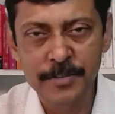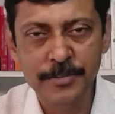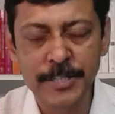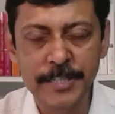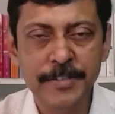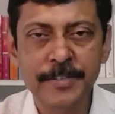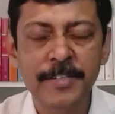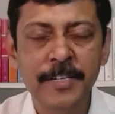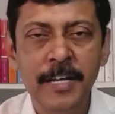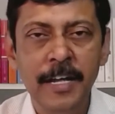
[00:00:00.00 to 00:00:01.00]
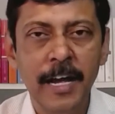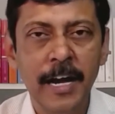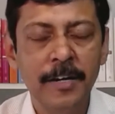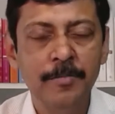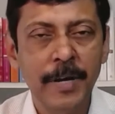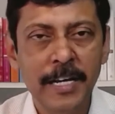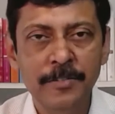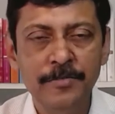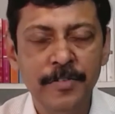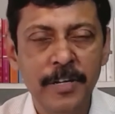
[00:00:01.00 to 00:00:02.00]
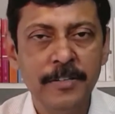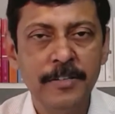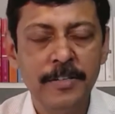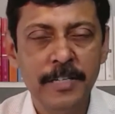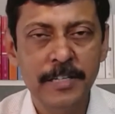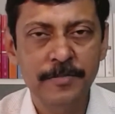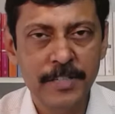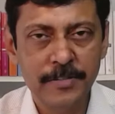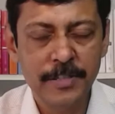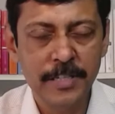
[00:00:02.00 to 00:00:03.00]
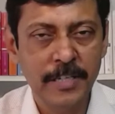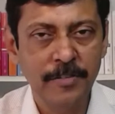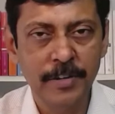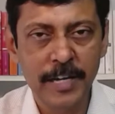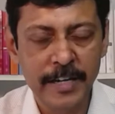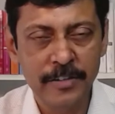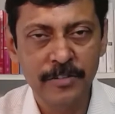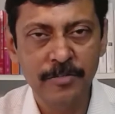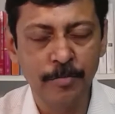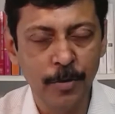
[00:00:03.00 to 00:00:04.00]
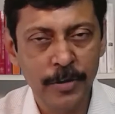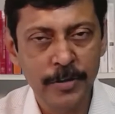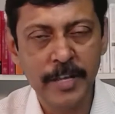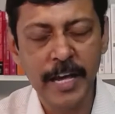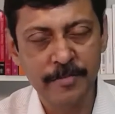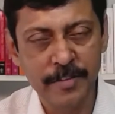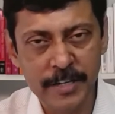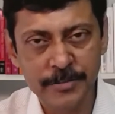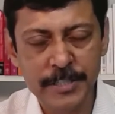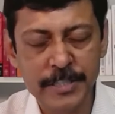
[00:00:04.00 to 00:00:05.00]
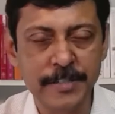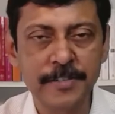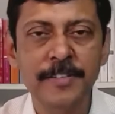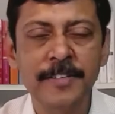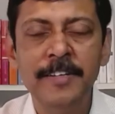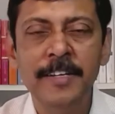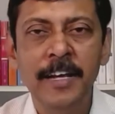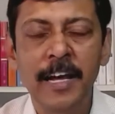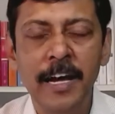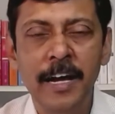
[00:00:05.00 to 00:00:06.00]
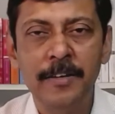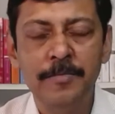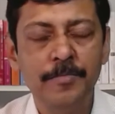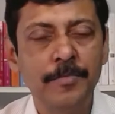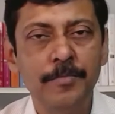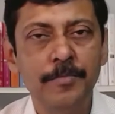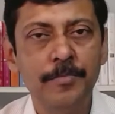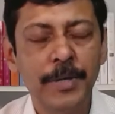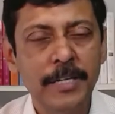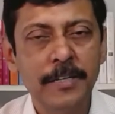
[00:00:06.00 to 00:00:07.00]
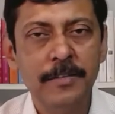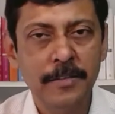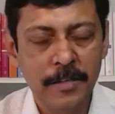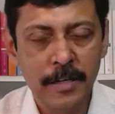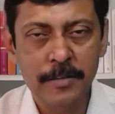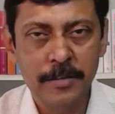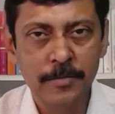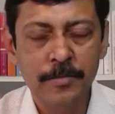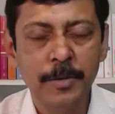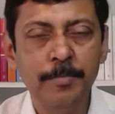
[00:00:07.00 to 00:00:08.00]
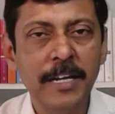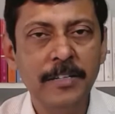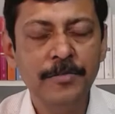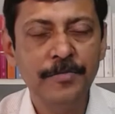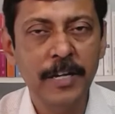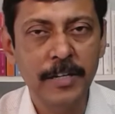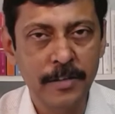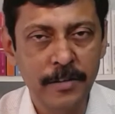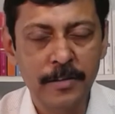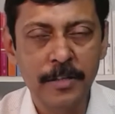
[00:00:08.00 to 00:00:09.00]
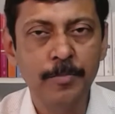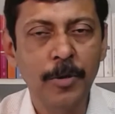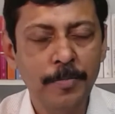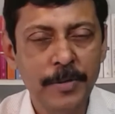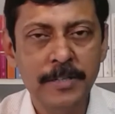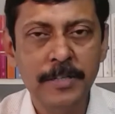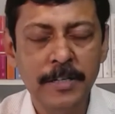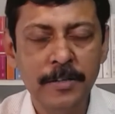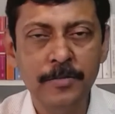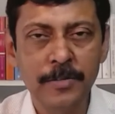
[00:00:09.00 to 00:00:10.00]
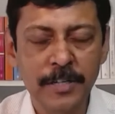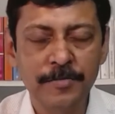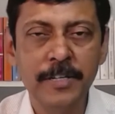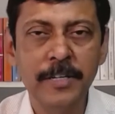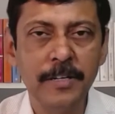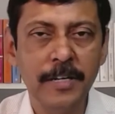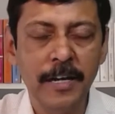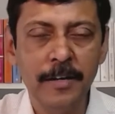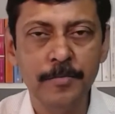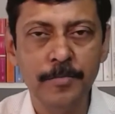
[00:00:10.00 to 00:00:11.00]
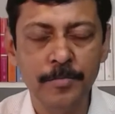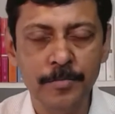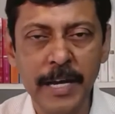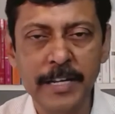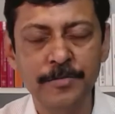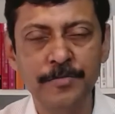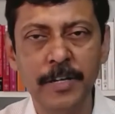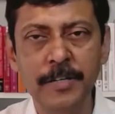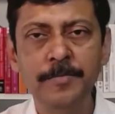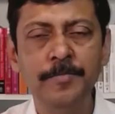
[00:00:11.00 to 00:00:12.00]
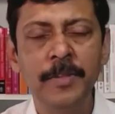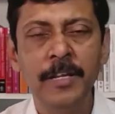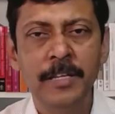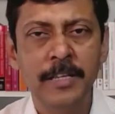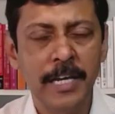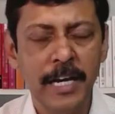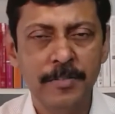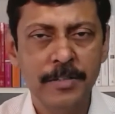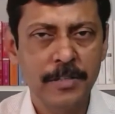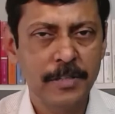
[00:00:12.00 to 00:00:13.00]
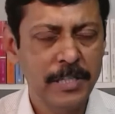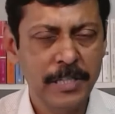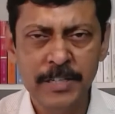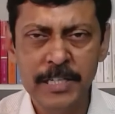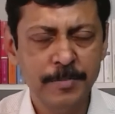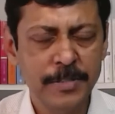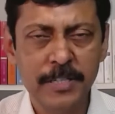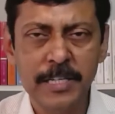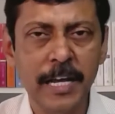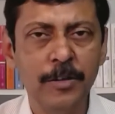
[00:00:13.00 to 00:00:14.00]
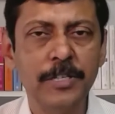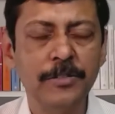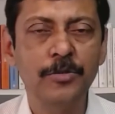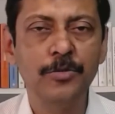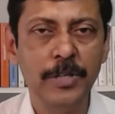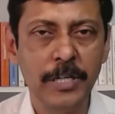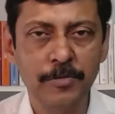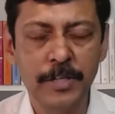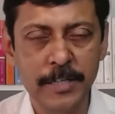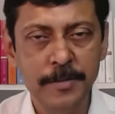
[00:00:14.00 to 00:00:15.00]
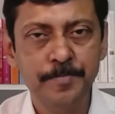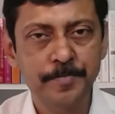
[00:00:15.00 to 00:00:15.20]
shares, and balanced funds invest in a variety of bonds as well as shares. Uh, but the balanced fund, the popularly referred balanced fund, they have a 70% allocation to equity,